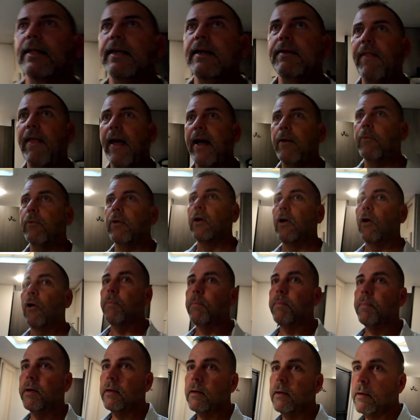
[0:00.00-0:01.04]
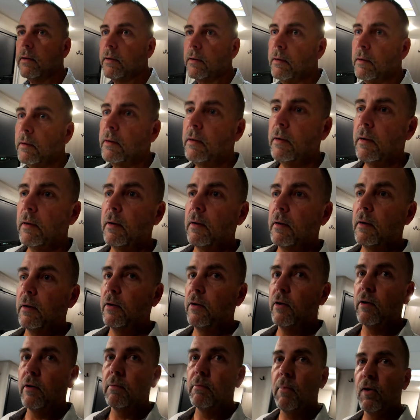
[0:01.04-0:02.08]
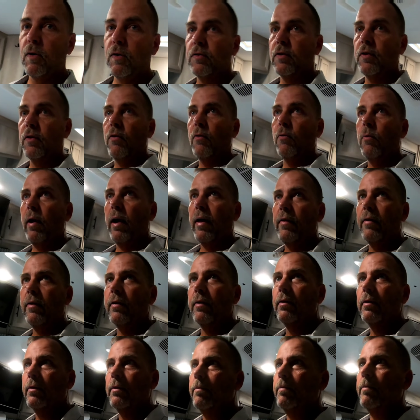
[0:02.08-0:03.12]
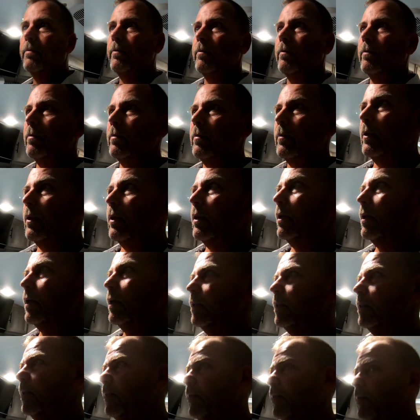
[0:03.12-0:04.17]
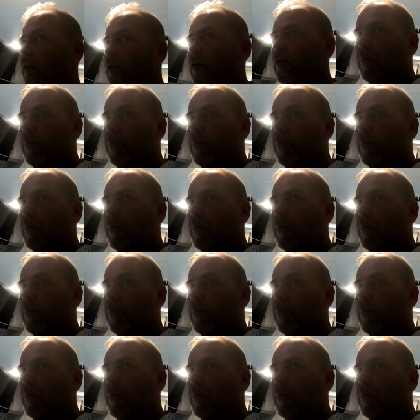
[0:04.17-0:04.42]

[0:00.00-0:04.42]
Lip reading: leave that one open during most of the weather and let things